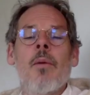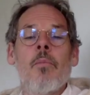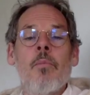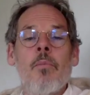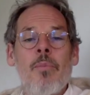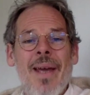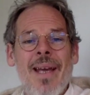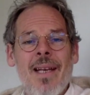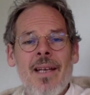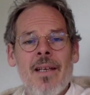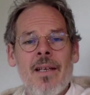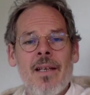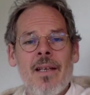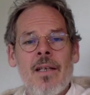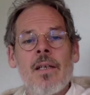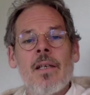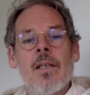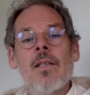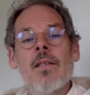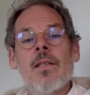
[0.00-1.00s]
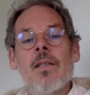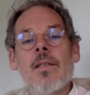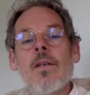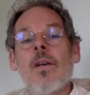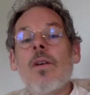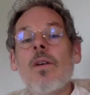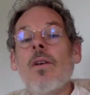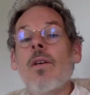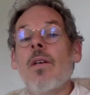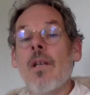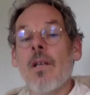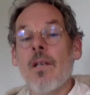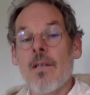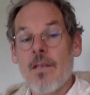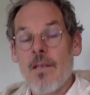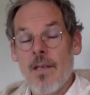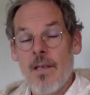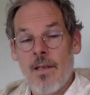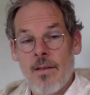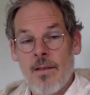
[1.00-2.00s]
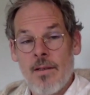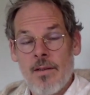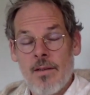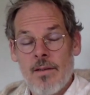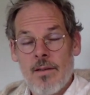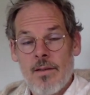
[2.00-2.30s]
bedding his succulents in.